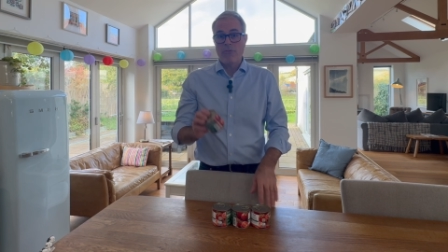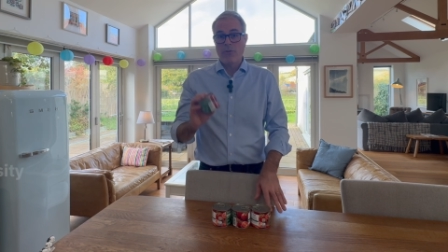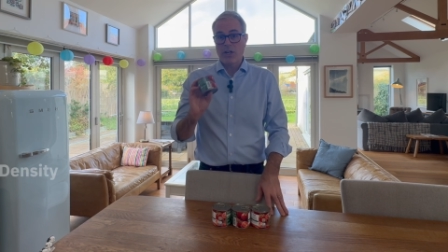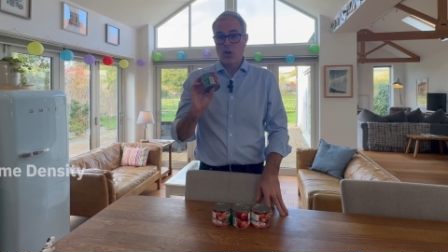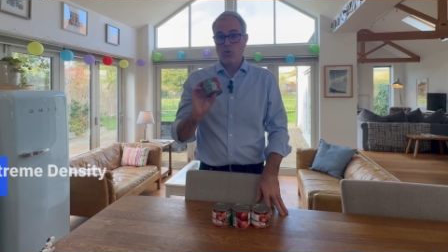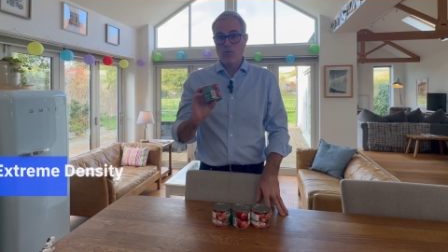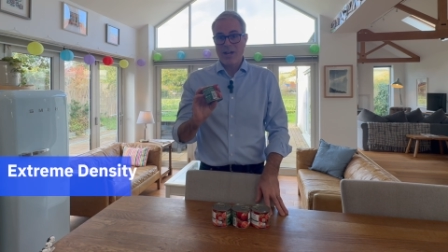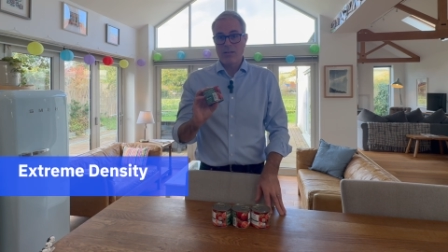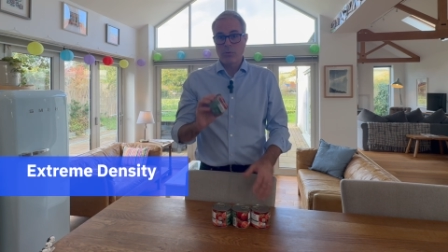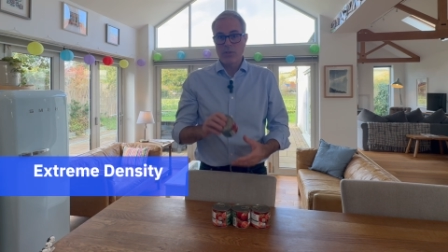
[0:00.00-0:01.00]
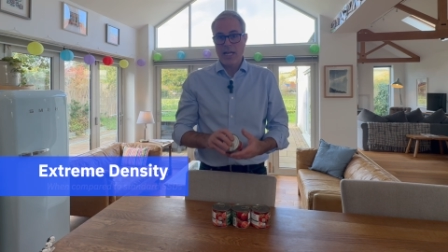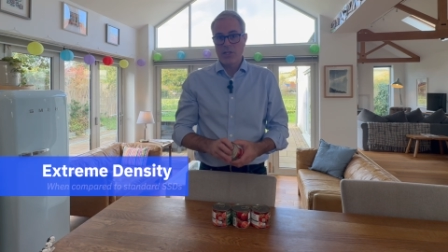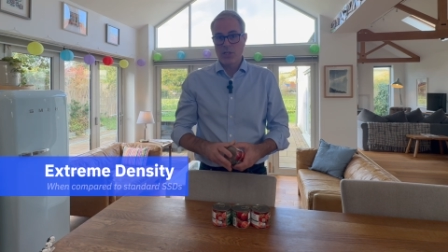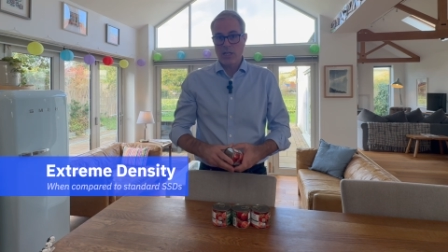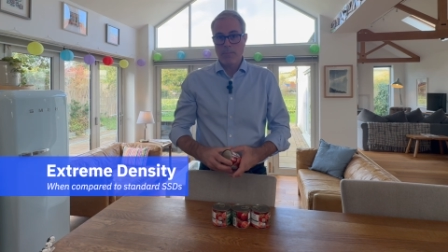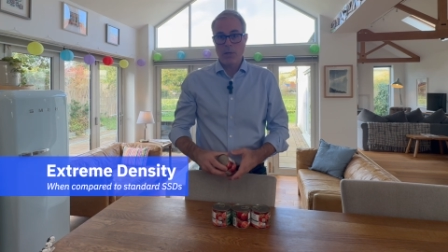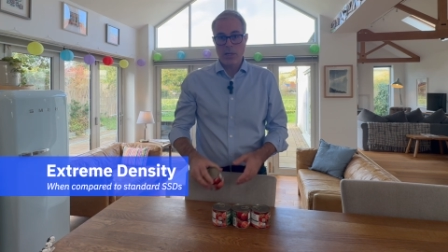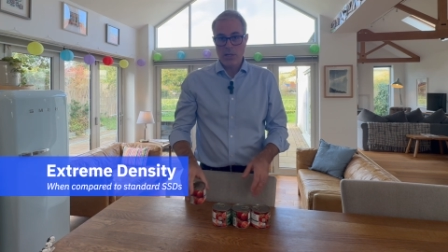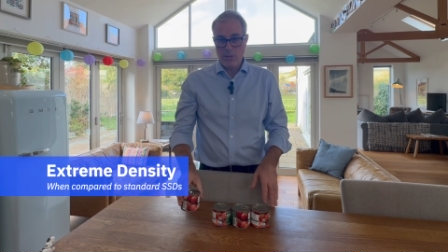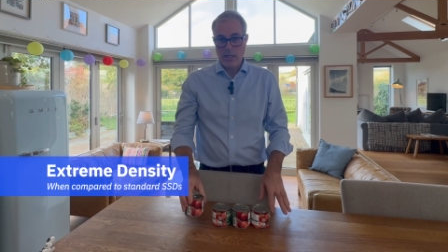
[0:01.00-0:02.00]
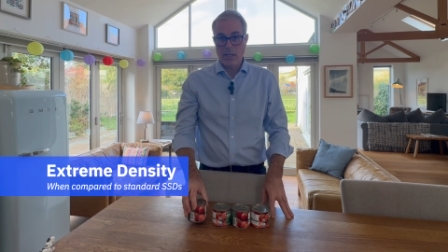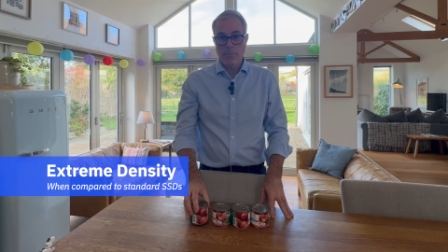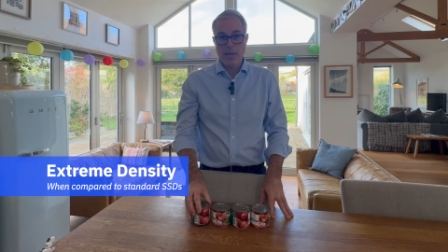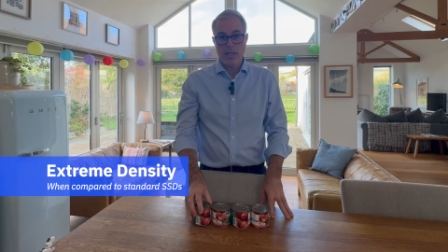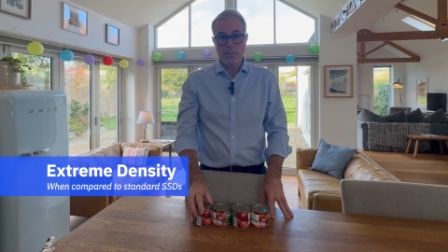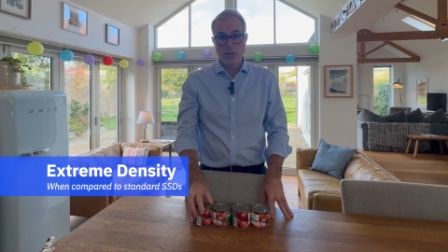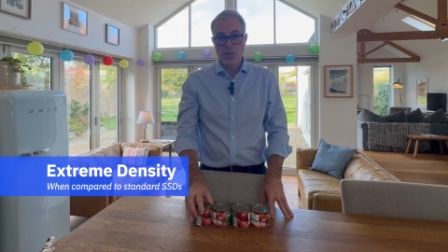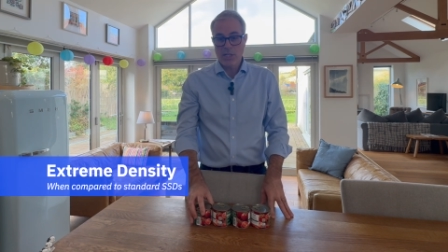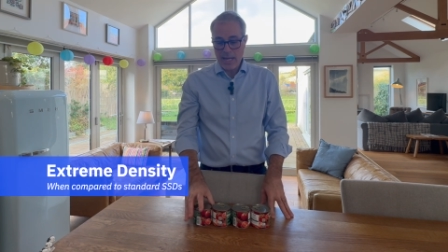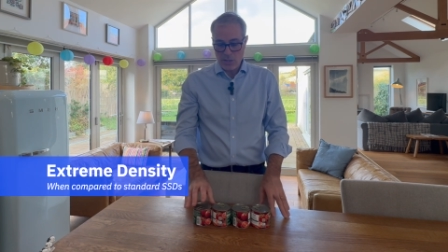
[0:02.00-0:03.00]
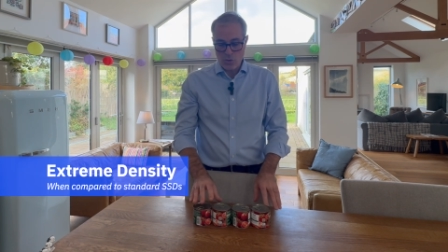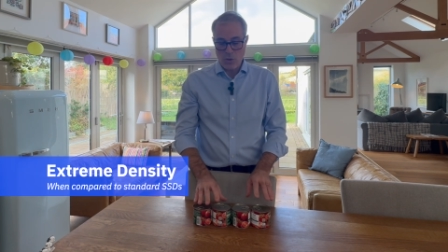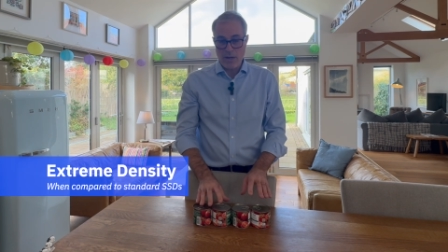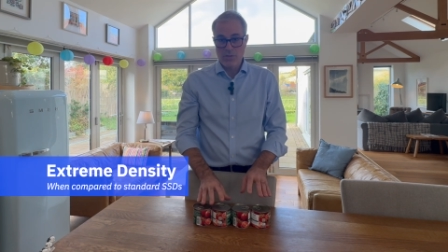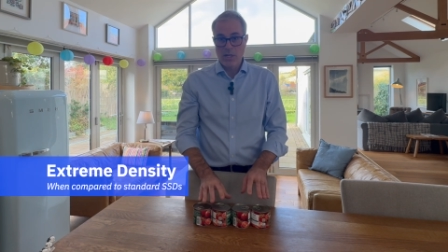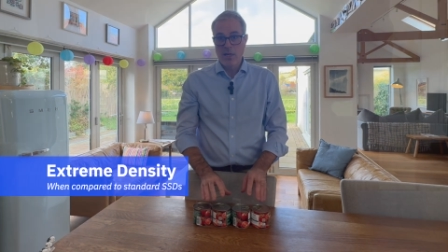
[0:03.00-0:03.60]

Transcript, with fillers: offer incredible density per unit compared to most standard drives,